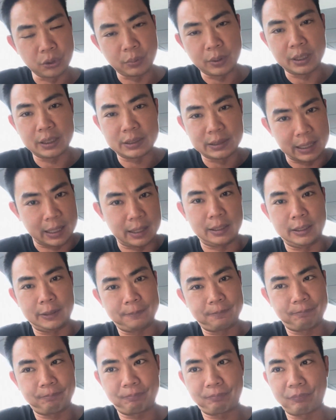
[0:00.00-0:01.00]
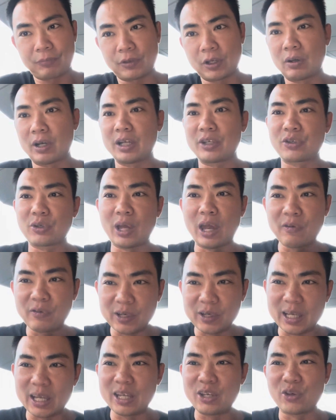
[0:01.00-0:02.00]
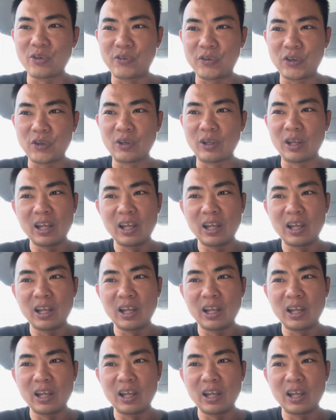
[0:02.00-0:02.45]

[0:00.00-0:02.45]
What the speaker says: slightly. All right, so every day you feel